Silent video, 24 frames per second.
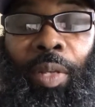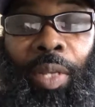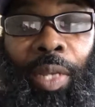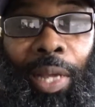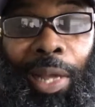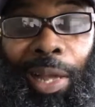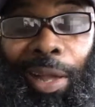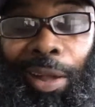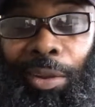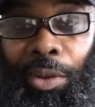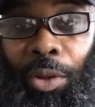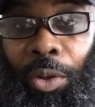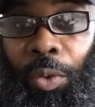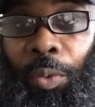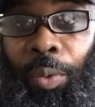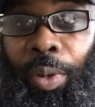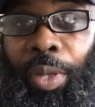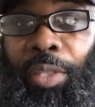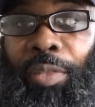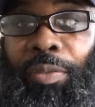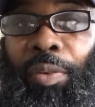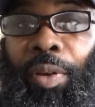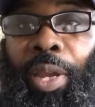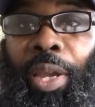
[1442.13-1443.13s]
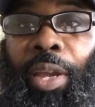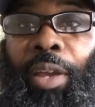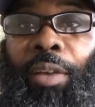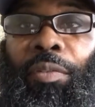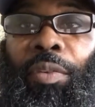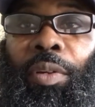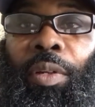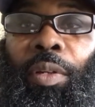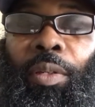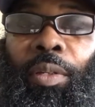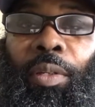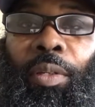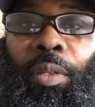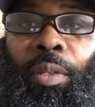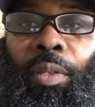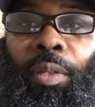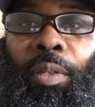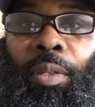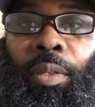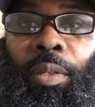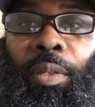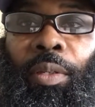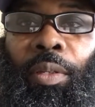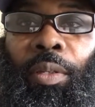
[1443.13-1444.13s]
How long is forever?
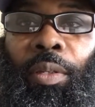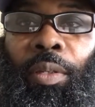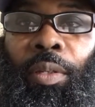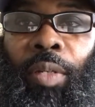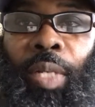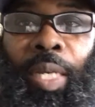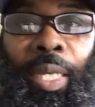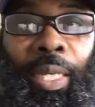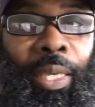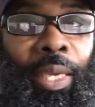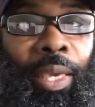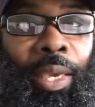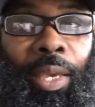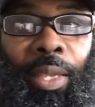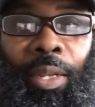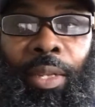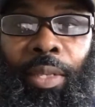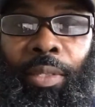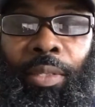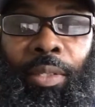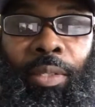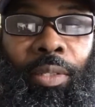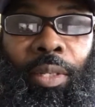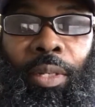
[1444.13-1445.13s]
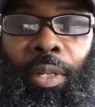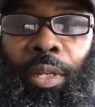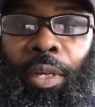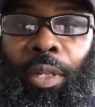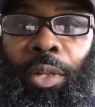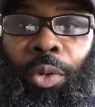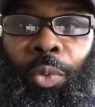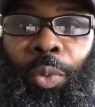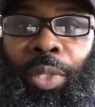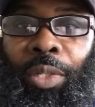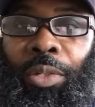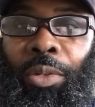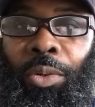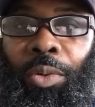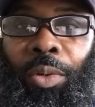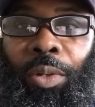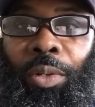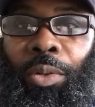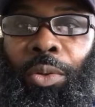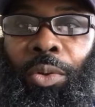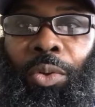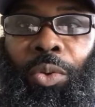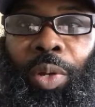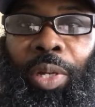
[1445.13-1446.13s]
Again, this is another
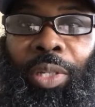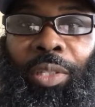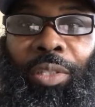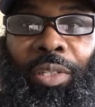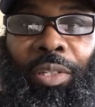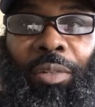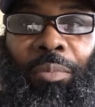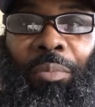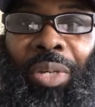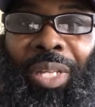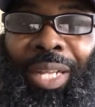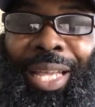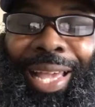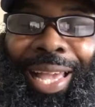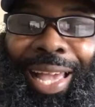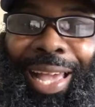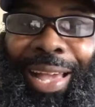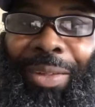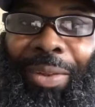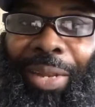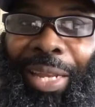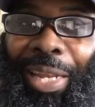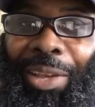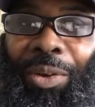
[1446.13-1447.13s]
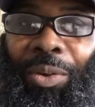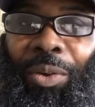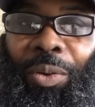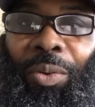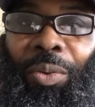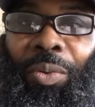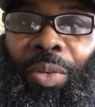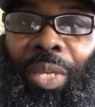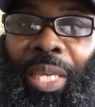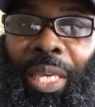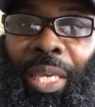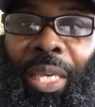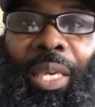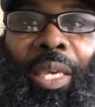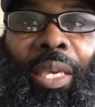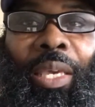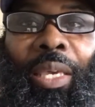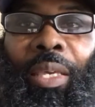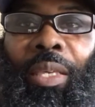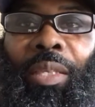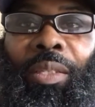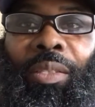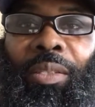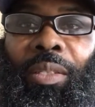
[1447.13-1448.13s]
rhetorical question, but how long
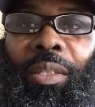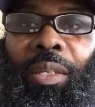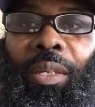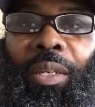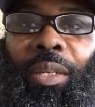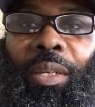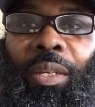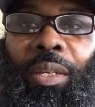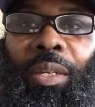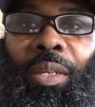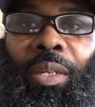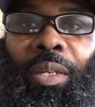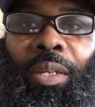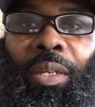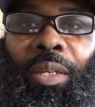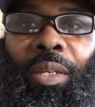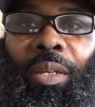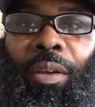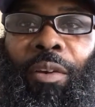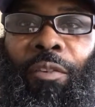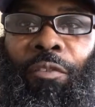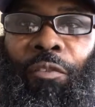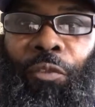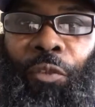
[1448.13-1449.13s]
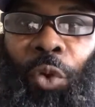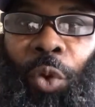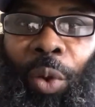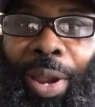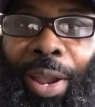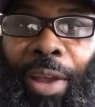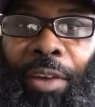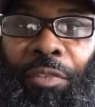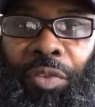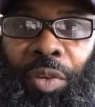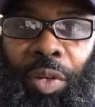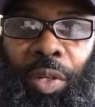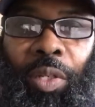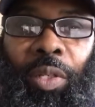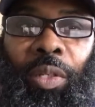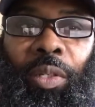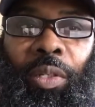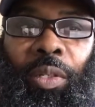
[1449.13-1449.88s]
is forever?